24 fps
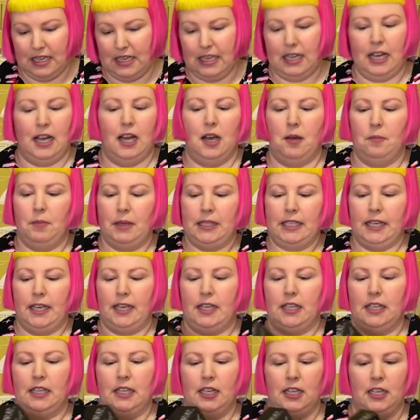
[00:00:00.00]
Um, but
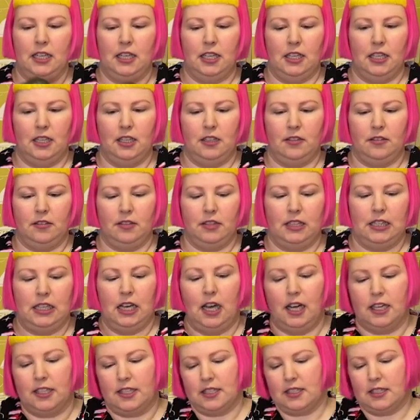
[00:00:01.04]
yeah, uh, the
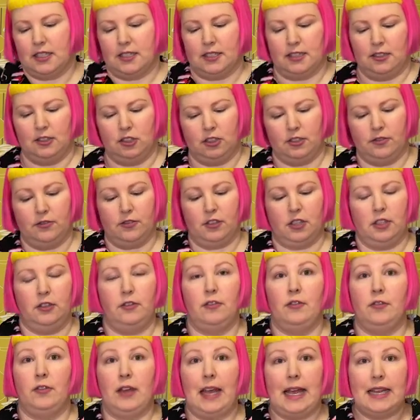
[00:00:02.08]
artist does a lot of very
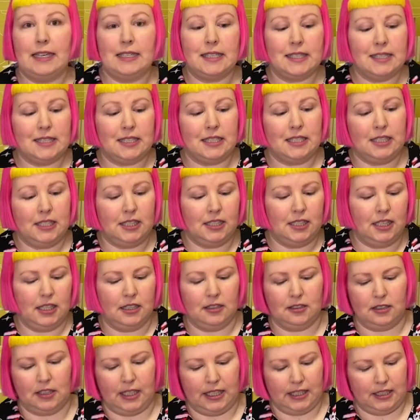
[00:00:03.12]
fantasy,
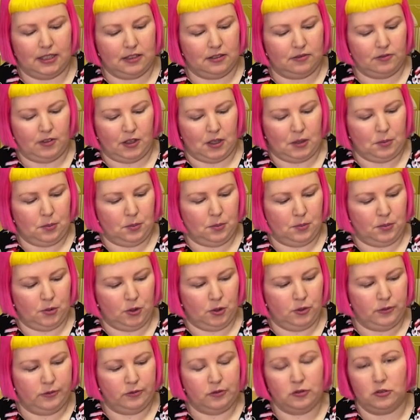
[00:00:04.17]
like very
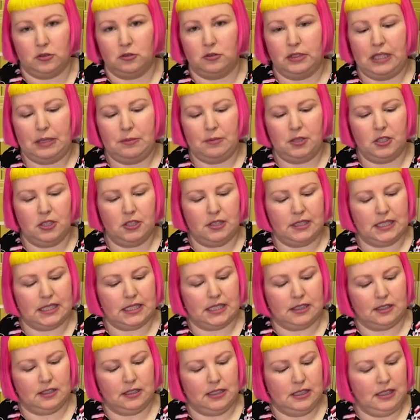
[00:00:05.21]
beautiful images.
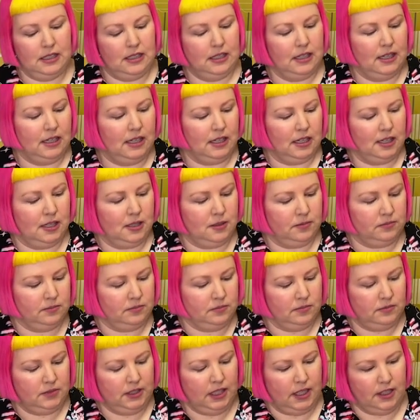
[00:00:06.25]
And um,
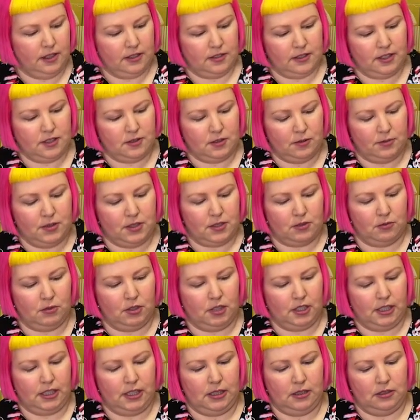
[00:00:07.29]
yeah, this one was
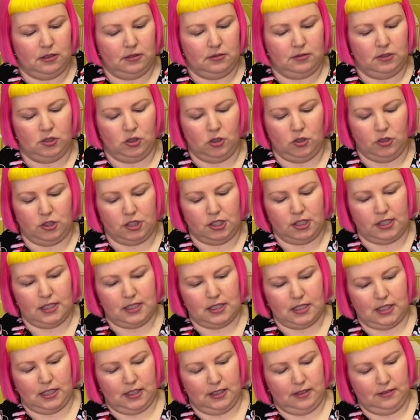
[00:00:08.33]
really gorgeous
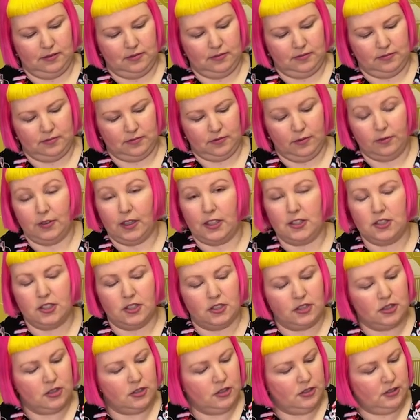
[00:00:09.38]
and fun to
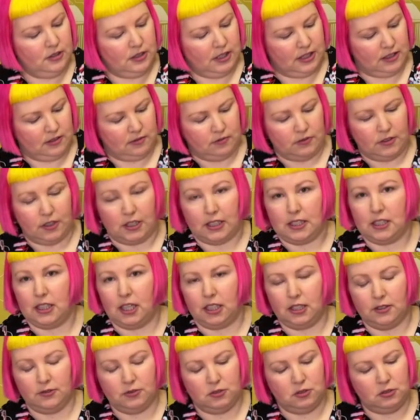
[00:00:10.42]
do and very
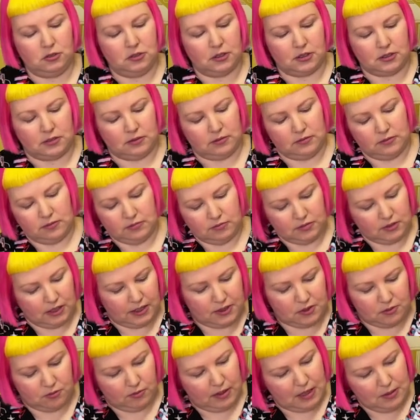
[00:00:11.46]
colorful and
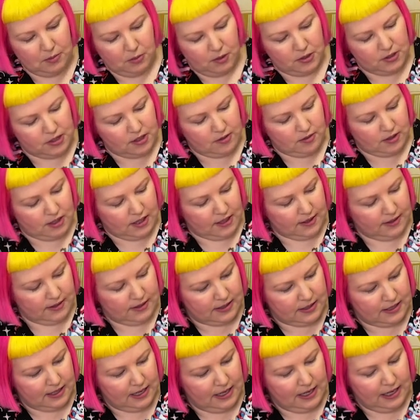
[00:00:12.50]
has rainbows and
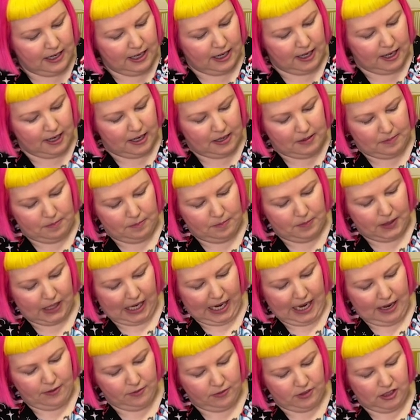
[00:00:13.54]
things. Um, but I
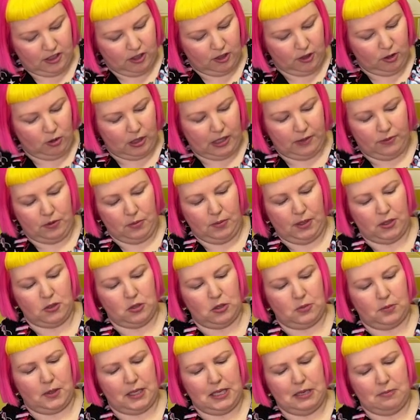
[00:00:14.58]
have, you know, quite a few
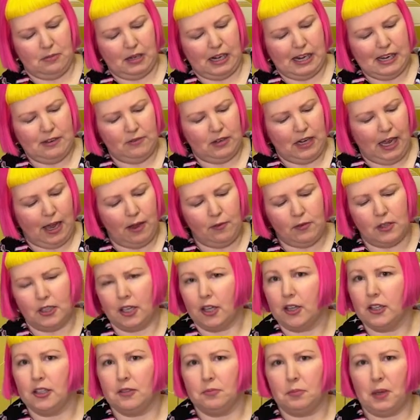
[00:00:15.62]
puzzles by him. And I even have
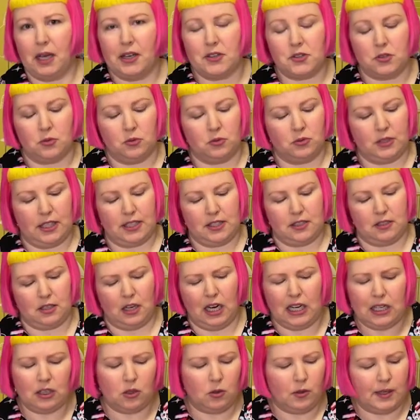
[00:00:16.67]
another puzzle that's
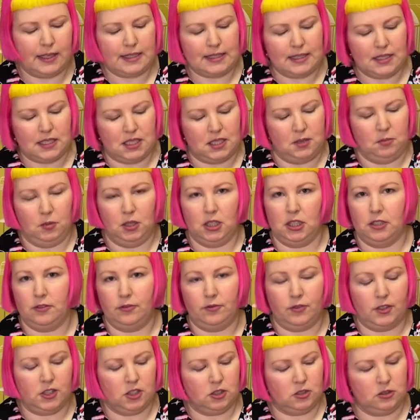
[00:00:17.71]
kind of quite similar
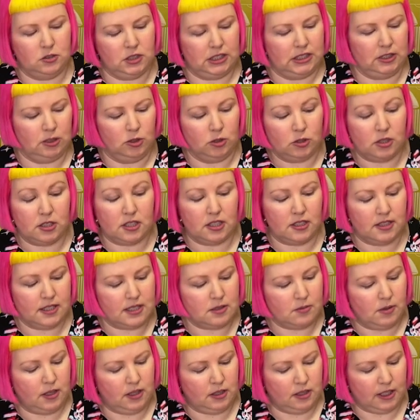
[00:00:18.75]
feel and look to
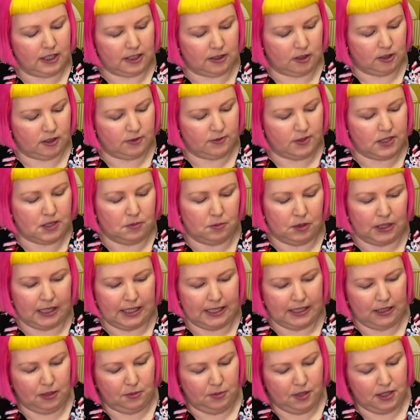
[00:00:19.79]
this one, like a lot of similar
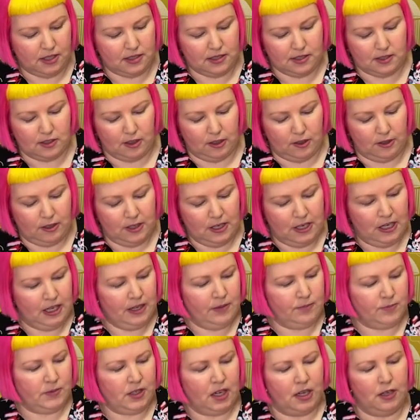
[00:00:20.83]
elements. So
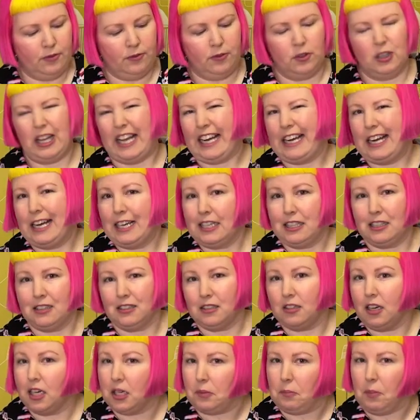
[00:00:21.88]
kind of feel like I can
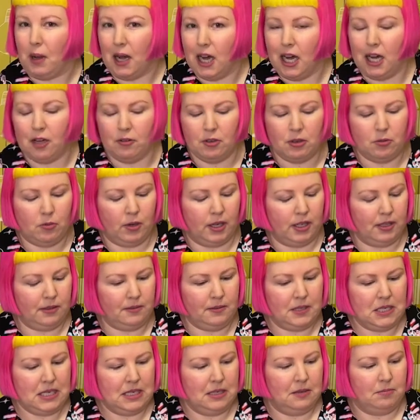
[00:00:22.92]
kind of part with one.
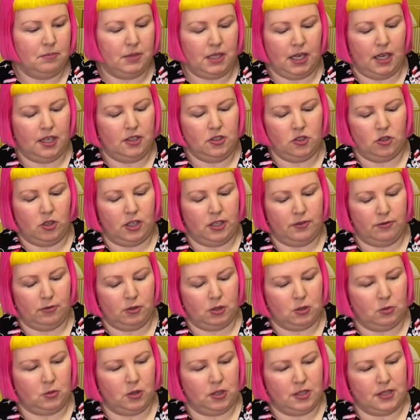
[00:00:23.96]
But yeah, enjoyed it for
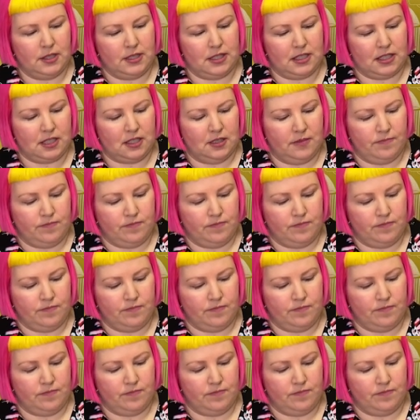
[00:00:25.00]
what it was.